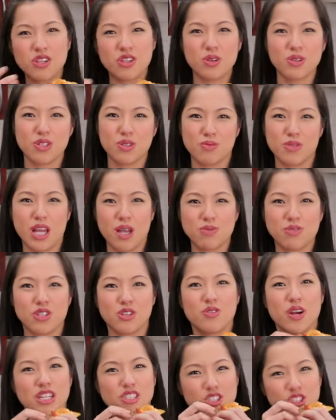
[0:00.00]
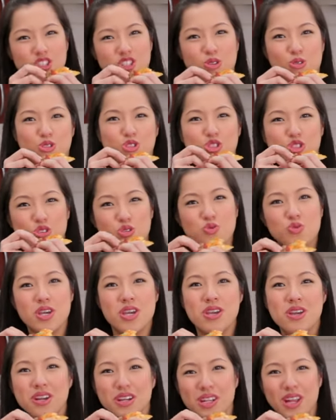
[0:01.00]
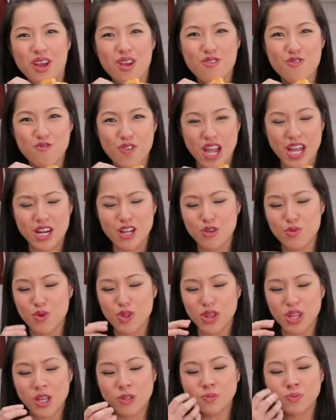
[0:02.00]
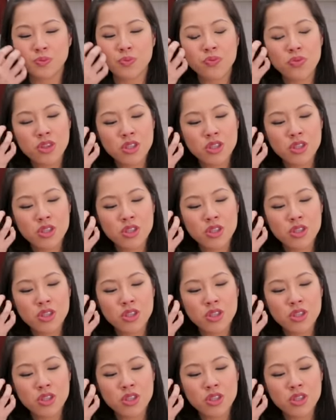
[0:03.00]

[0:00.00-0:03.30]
You know, sometimes the crust is so chewy, you're like fighting with it.